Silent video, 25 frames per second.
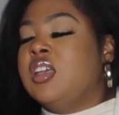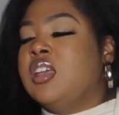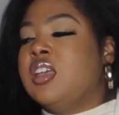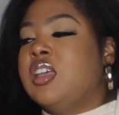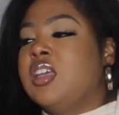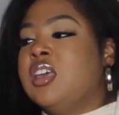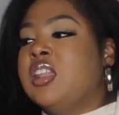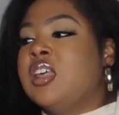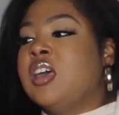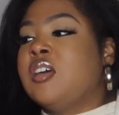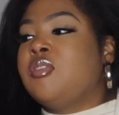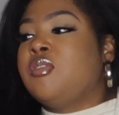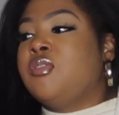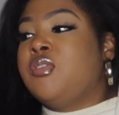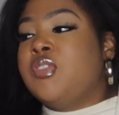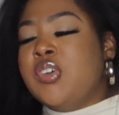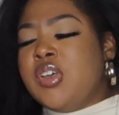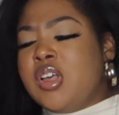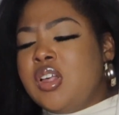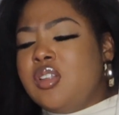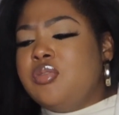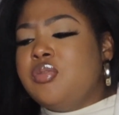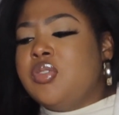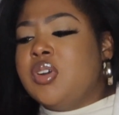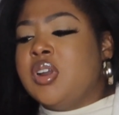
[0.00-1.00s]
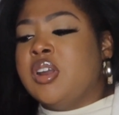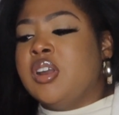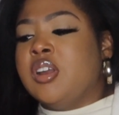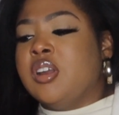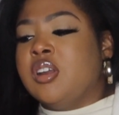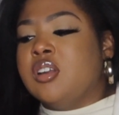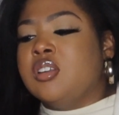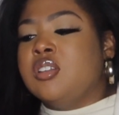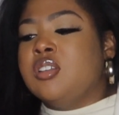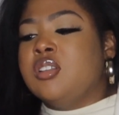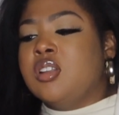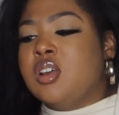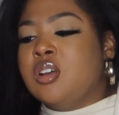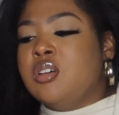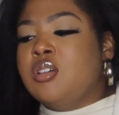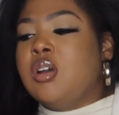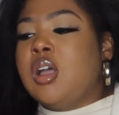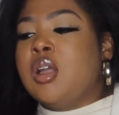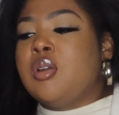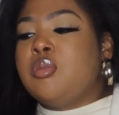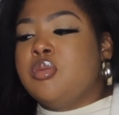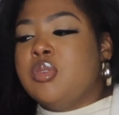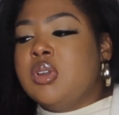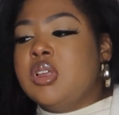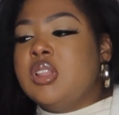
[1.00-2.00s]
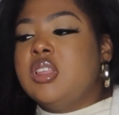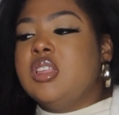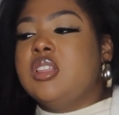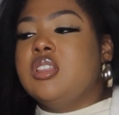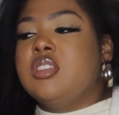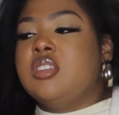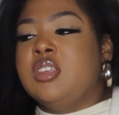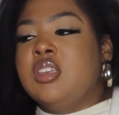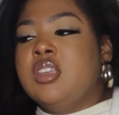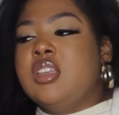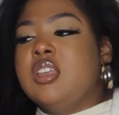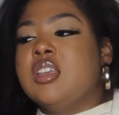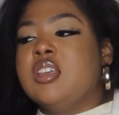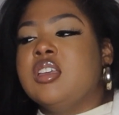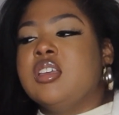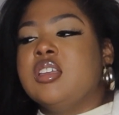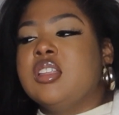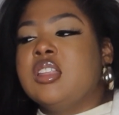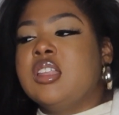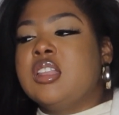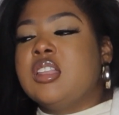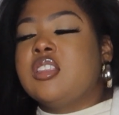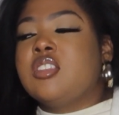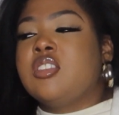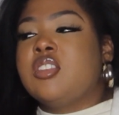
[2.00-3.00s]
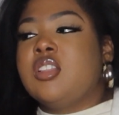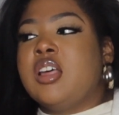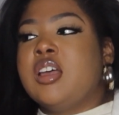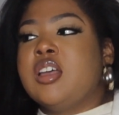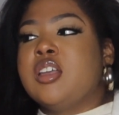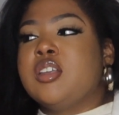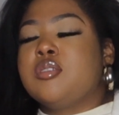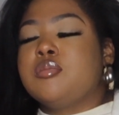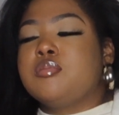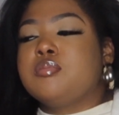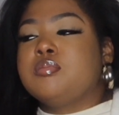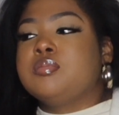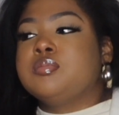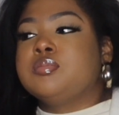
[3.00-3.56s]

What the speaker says: And I felt for her, I really did. And it's like,